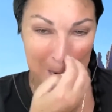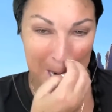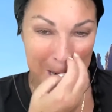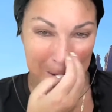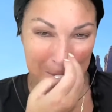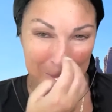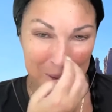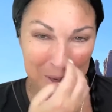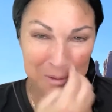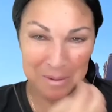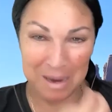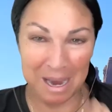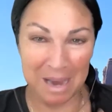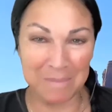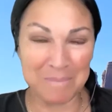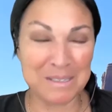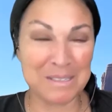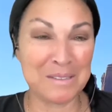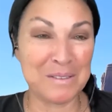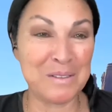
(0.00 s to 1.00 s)
You
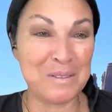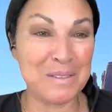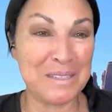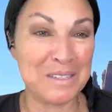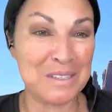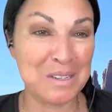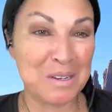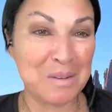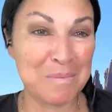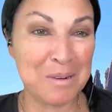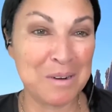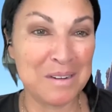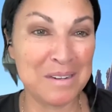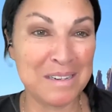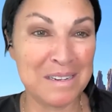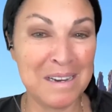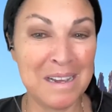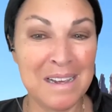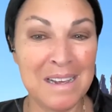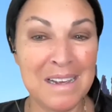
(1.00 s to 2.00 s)
absolutely took a part
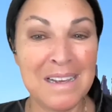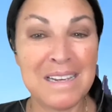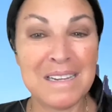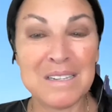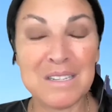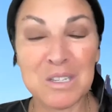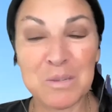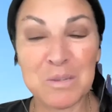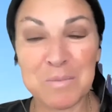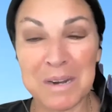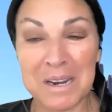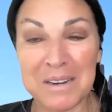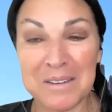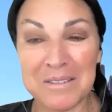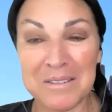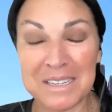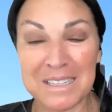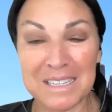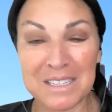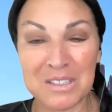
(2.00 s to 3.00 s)
in
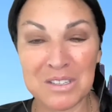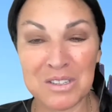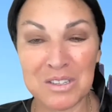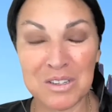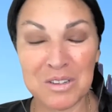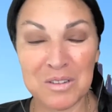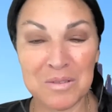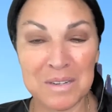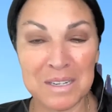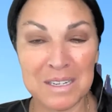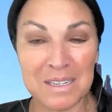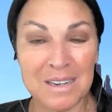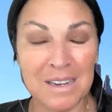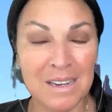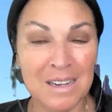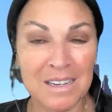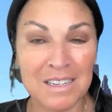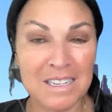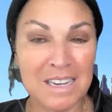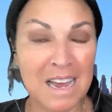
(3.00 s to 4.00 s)
inspiring this too. And
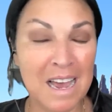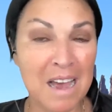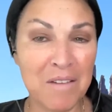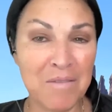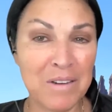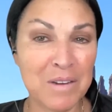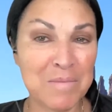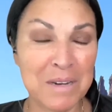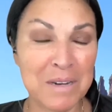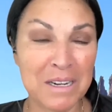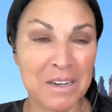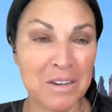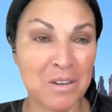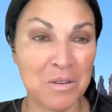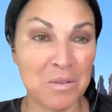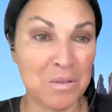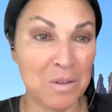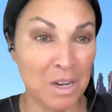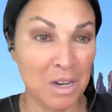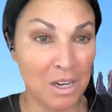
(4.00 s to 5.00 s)
to everybody
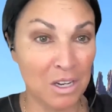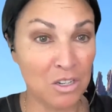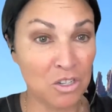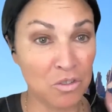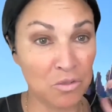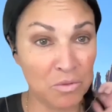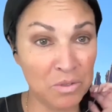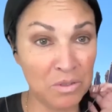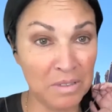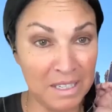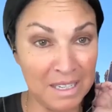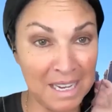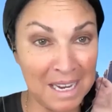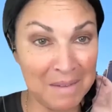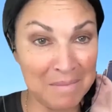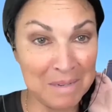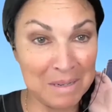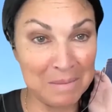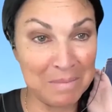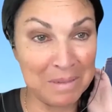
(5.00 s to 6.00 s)
who truly
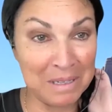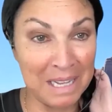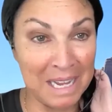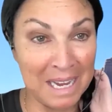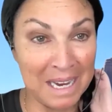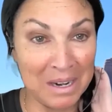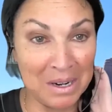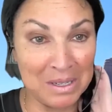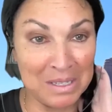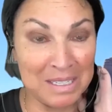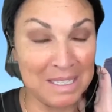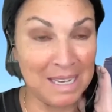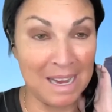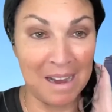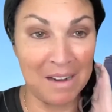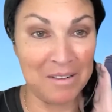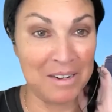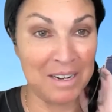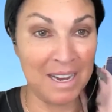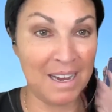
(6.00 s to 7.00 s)
came to play on
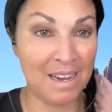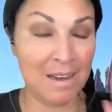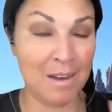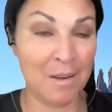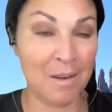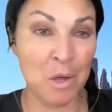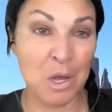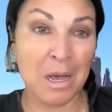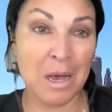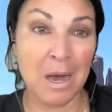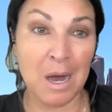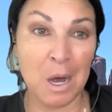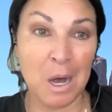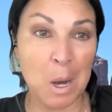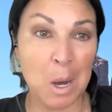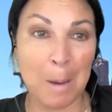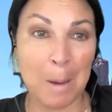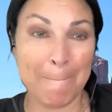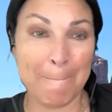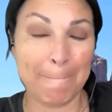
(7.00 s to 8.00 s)
Saturday,
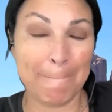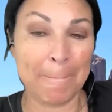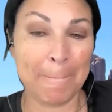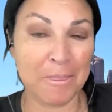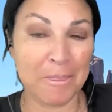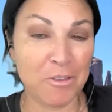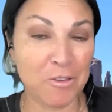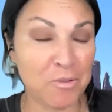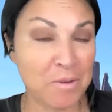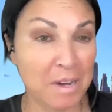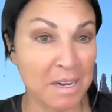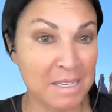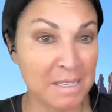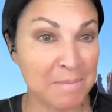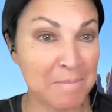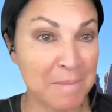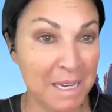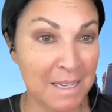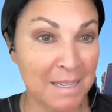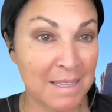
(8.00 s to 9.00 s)
you guys
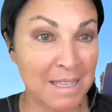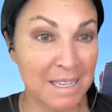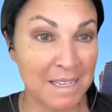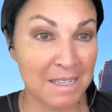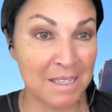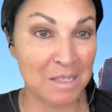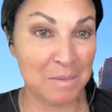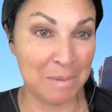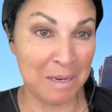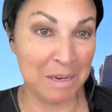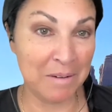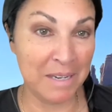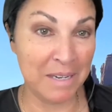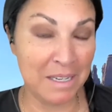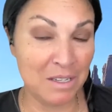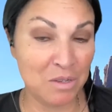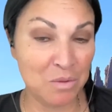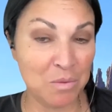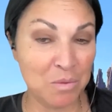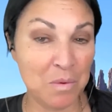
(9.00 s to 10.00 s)
made the
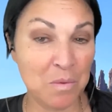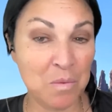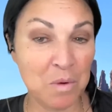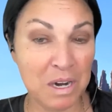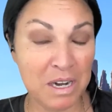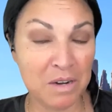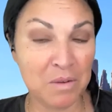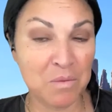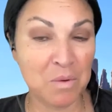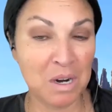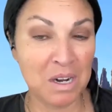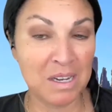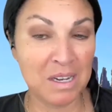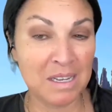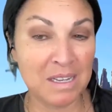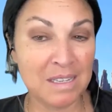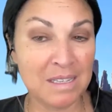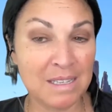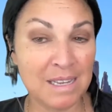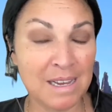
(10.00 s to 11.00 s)
experience what it
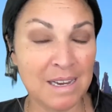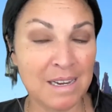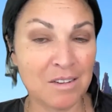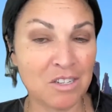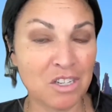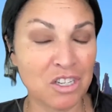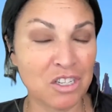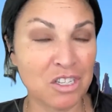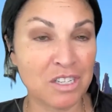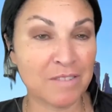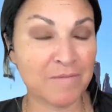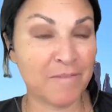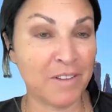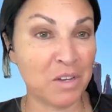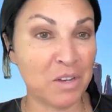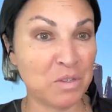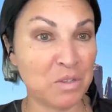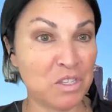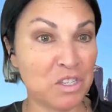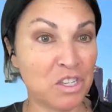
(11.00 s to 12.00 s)
was, and it just
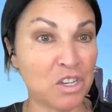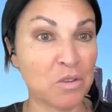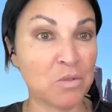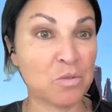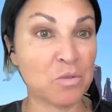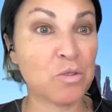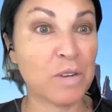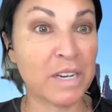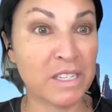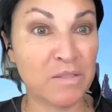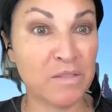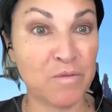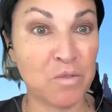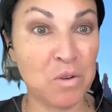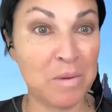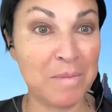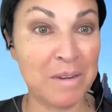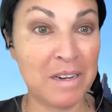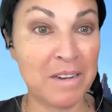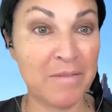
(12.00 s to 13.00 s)
felt so
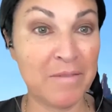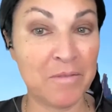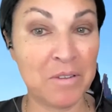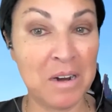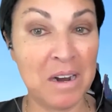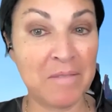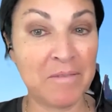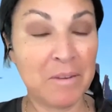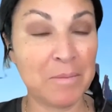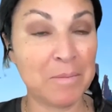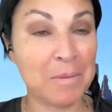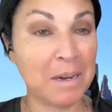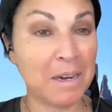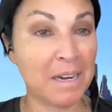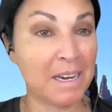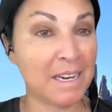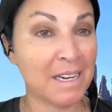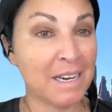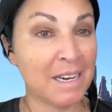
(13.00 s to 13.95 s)
transformative for everybody. And